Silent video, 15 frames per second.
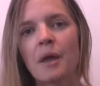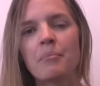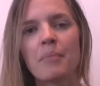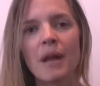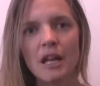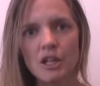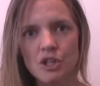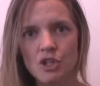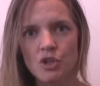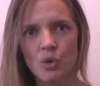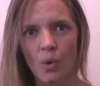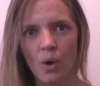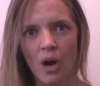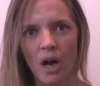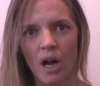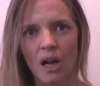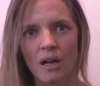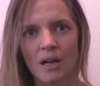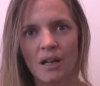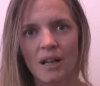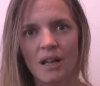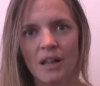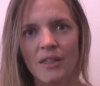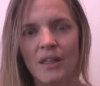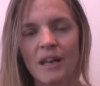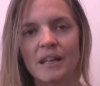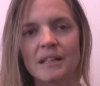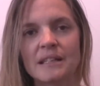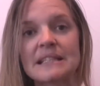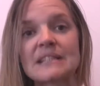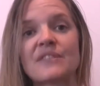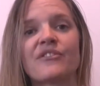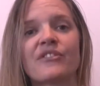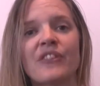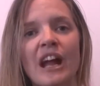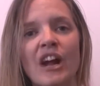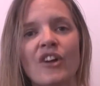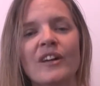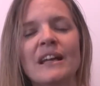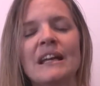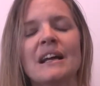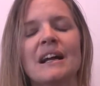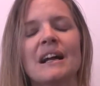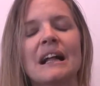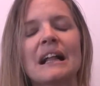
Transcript: make sure that it is very